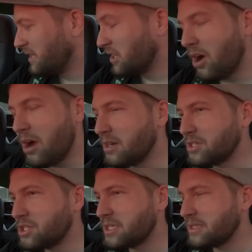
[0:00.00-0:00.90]
The car
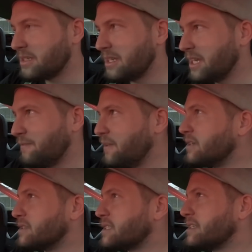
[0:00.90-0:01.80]
is just, it
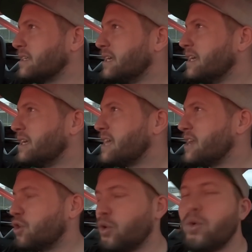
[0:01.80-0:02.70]
feels
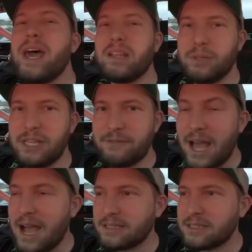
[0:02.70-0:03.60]
incredibly
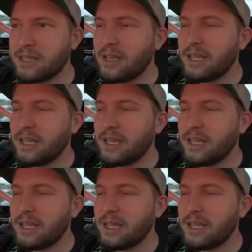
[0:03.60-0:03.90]
fast.